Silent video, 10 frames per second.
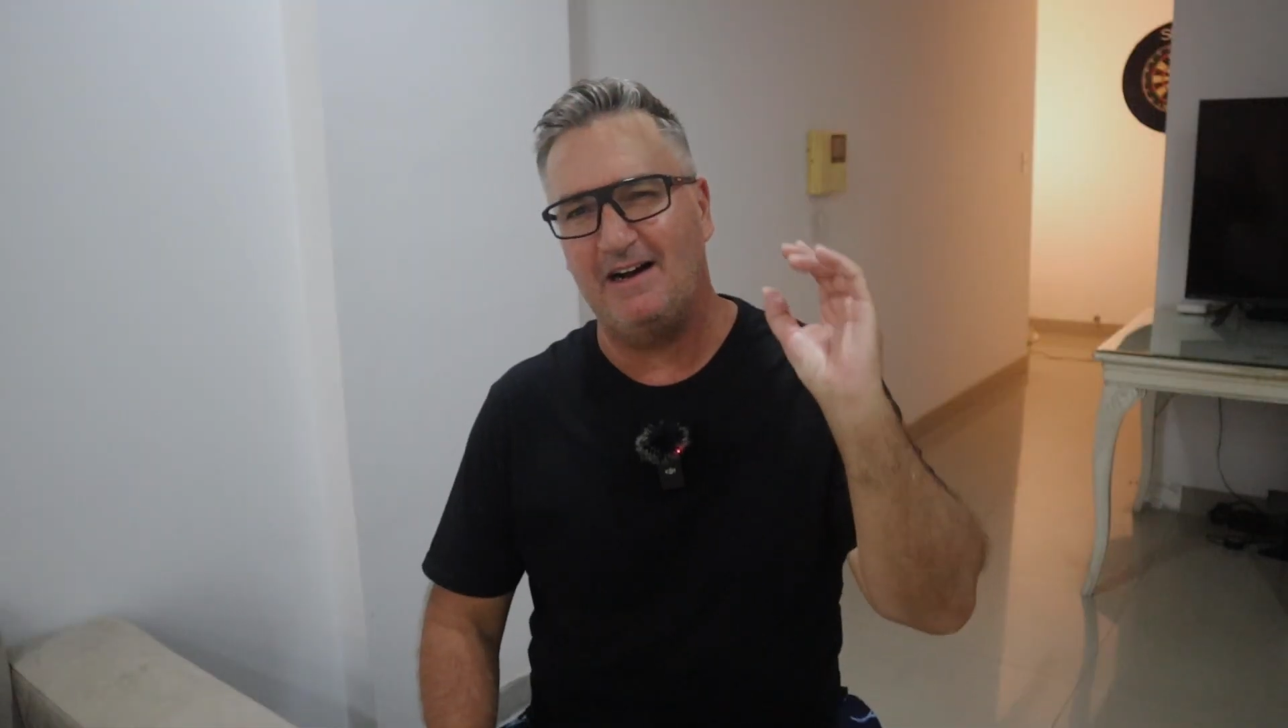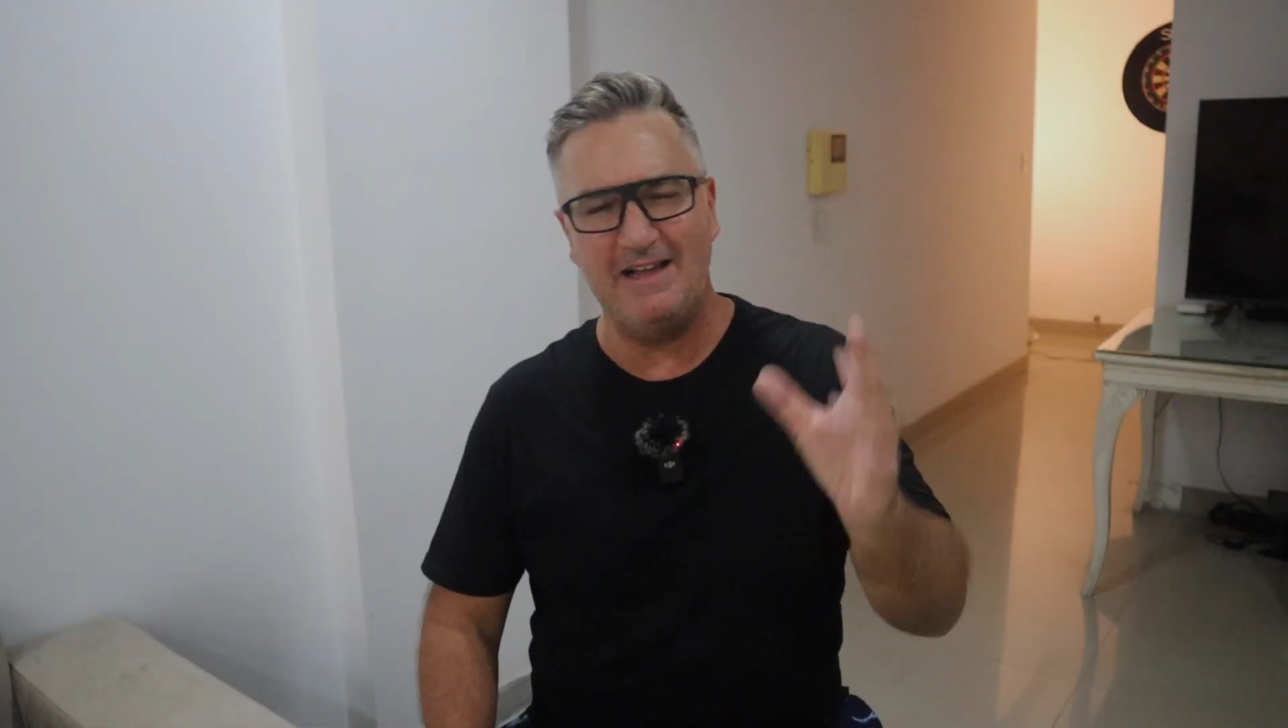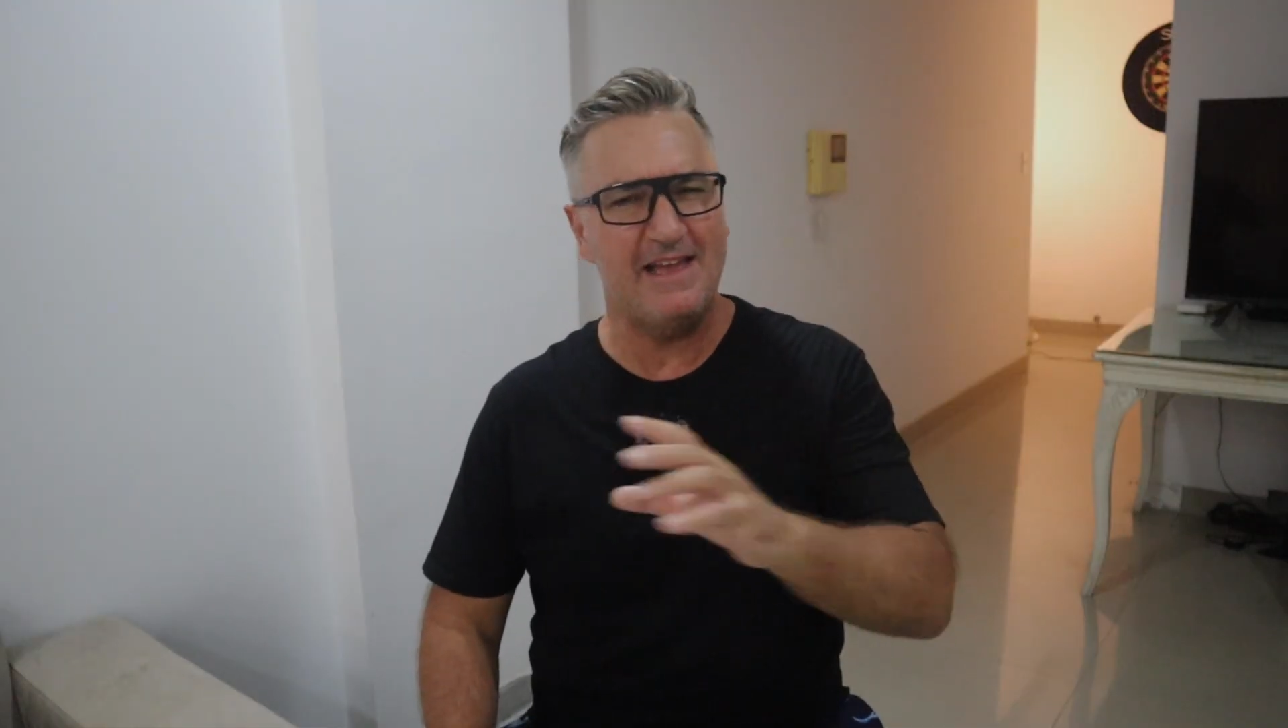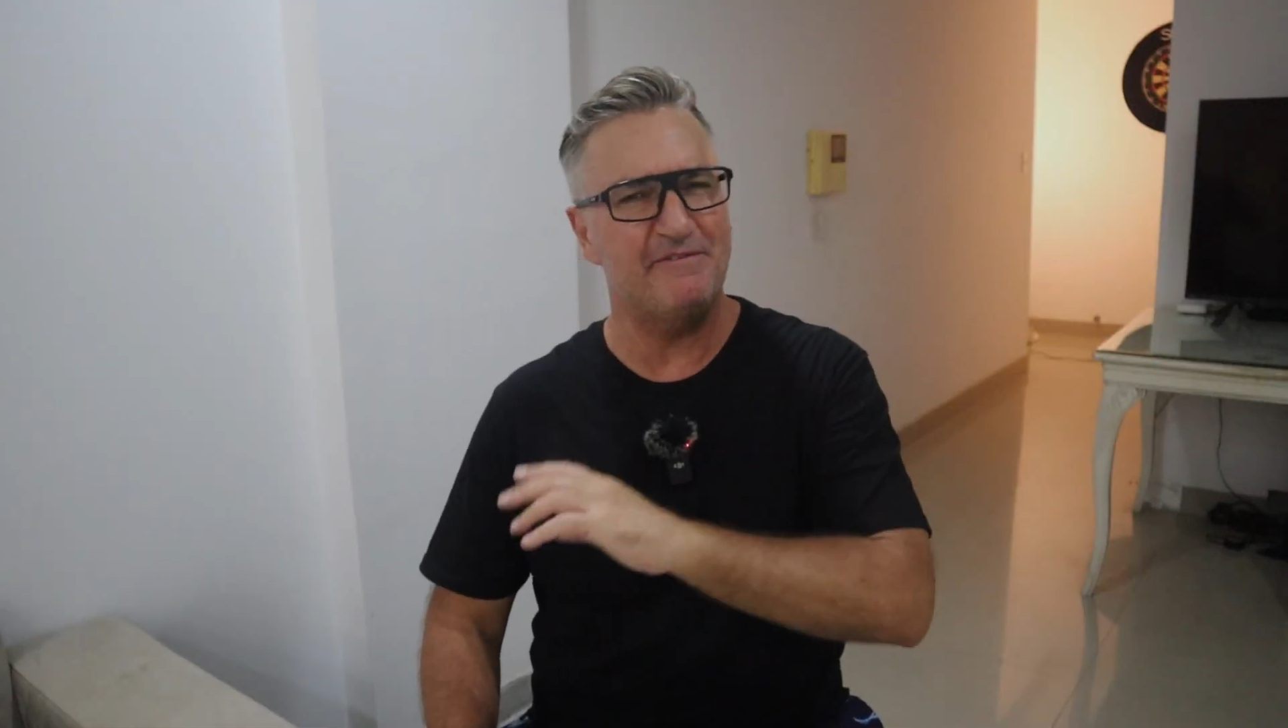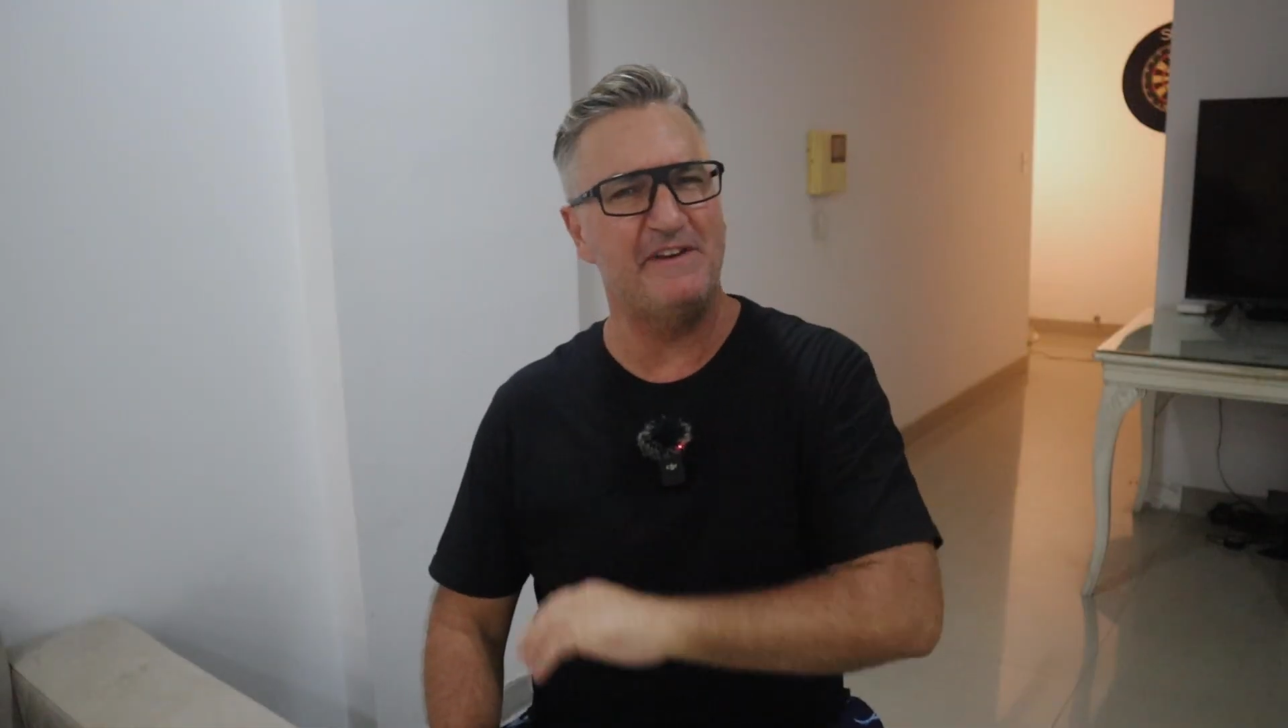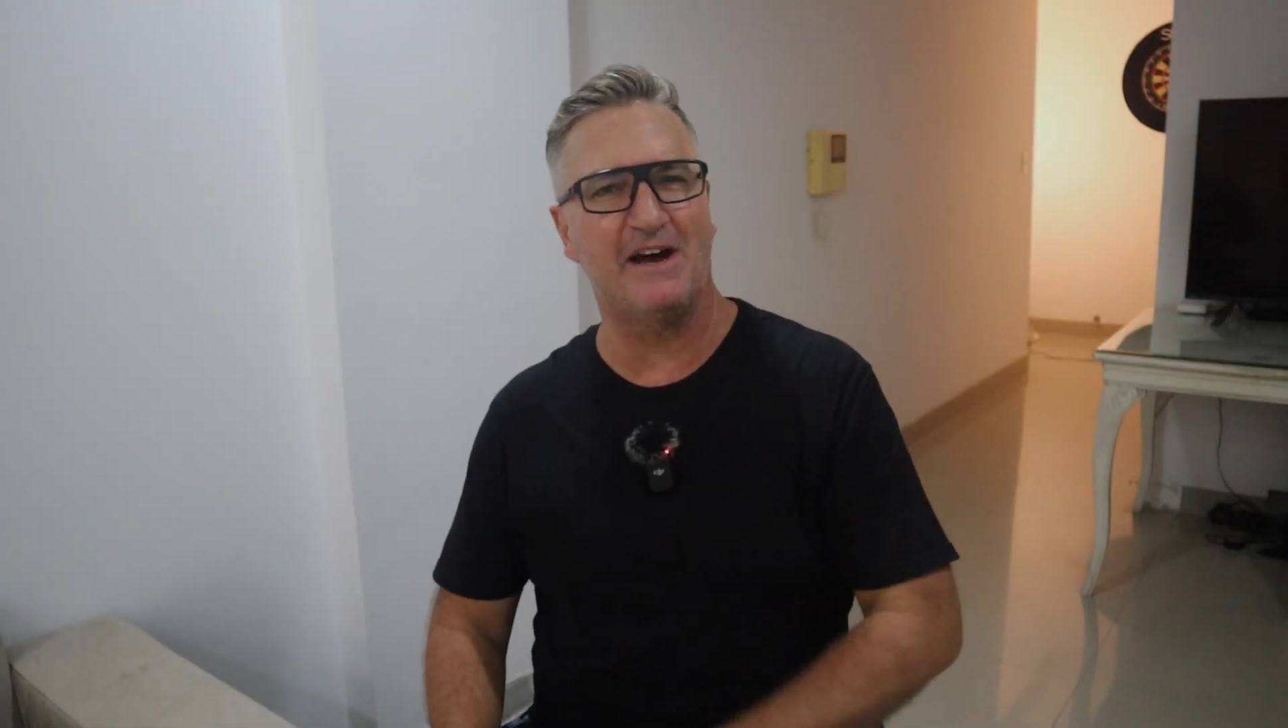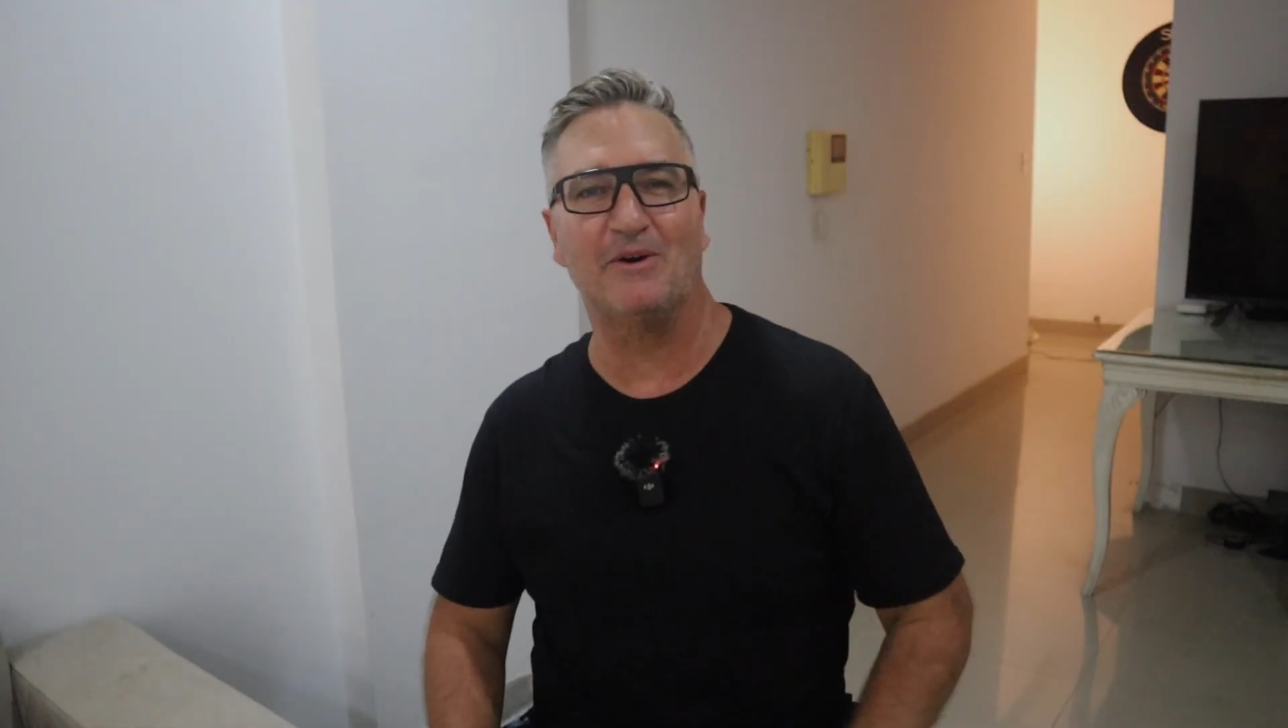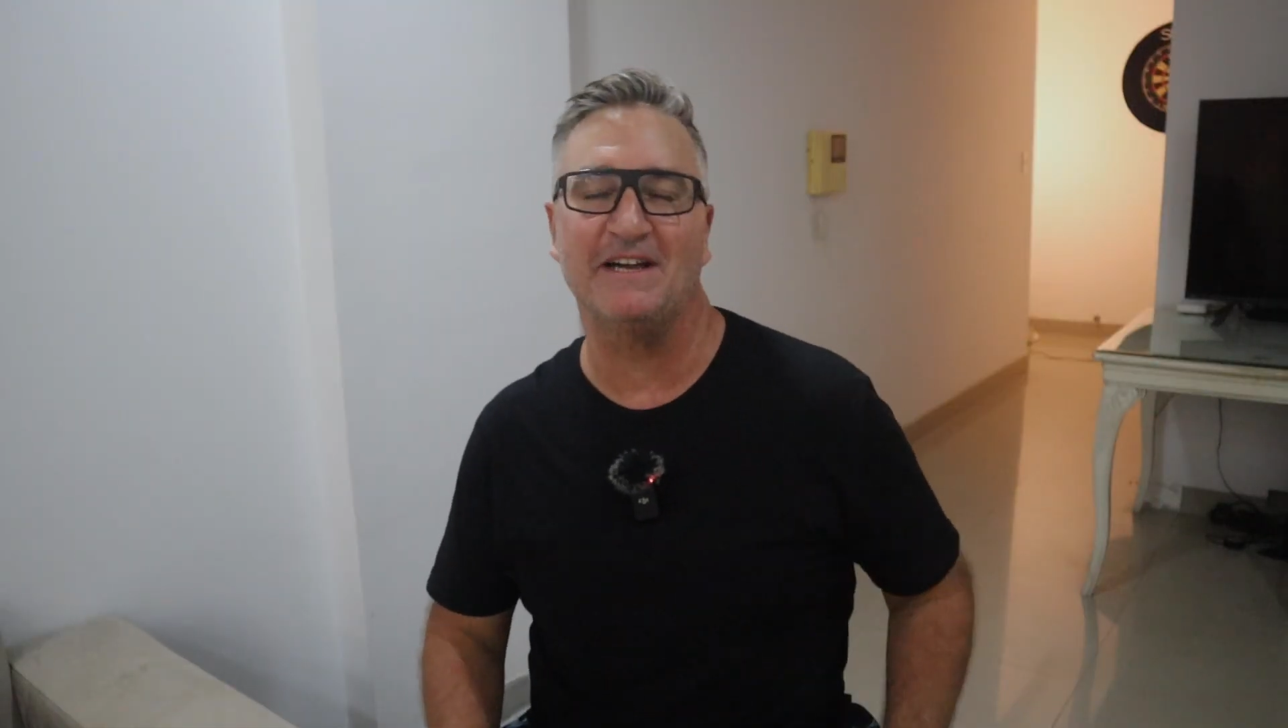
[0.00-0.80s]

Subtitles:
I have no